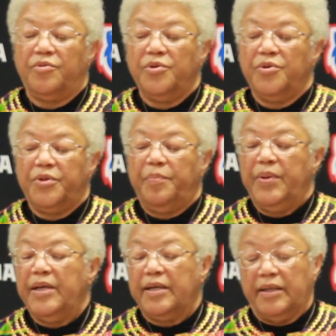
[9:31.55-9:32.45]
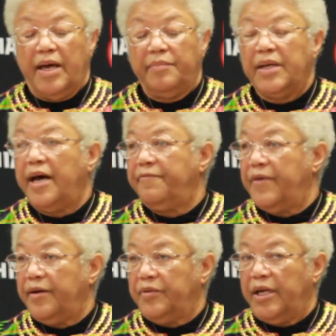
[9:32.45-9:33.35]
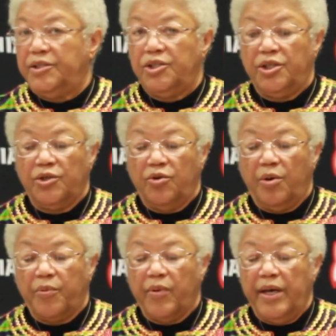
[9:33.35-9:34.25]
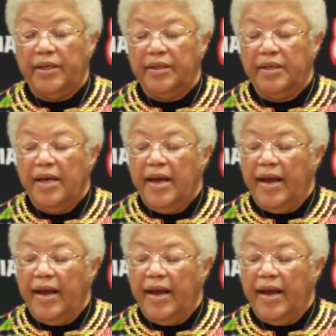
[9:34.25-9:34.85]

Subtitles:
through the Peake Alumni Foundation Incorporated